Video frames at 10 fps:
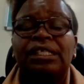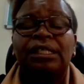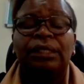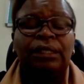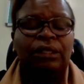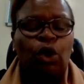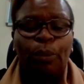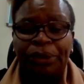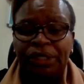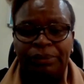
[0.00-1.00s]
the
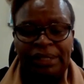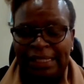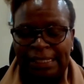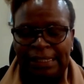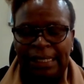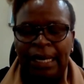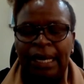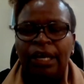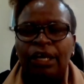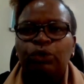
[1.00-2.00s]
corporate business.
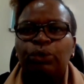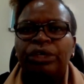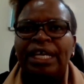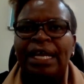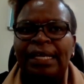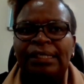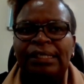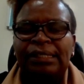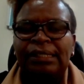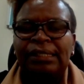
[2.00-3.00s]
You realize
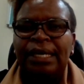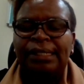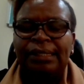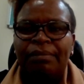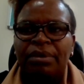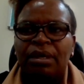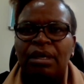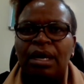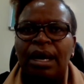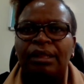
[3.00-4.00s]
this
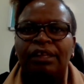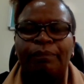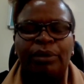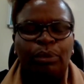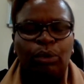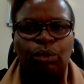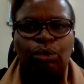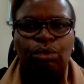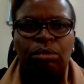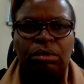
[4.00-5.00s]
SME are the people
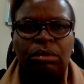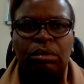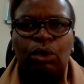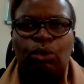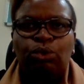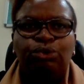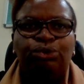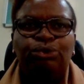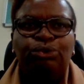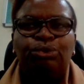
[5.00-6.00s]
who
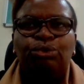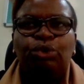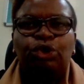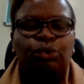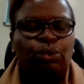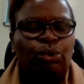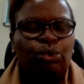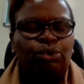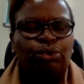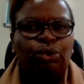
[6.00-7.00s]
do not
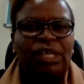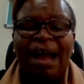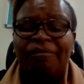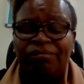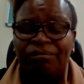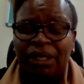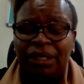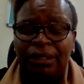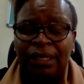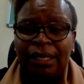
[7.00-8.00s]
have
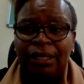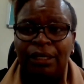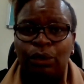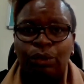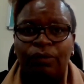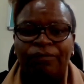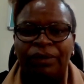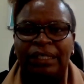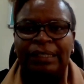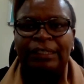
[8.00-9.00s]
a lot of
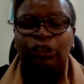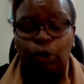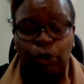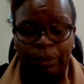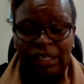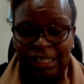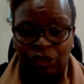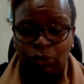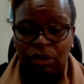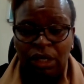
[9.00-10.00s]

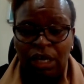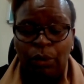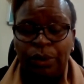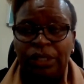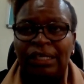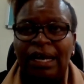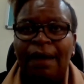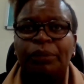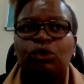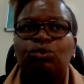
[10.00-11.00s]
documentation when it
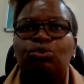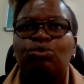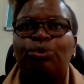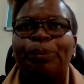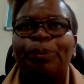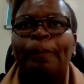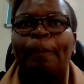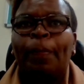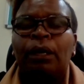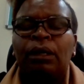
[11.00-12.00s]
comes to
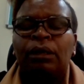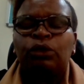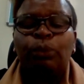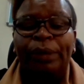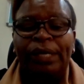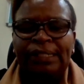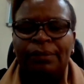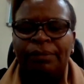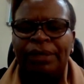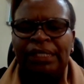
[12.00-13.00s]

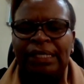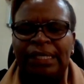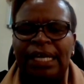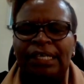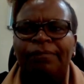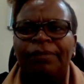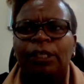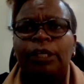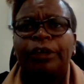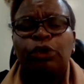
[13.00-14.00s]
placing business. And if
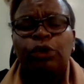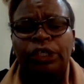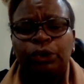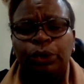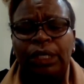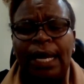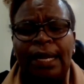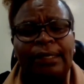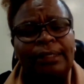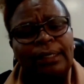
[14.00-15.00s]
the regulation
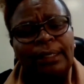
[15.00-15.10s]
are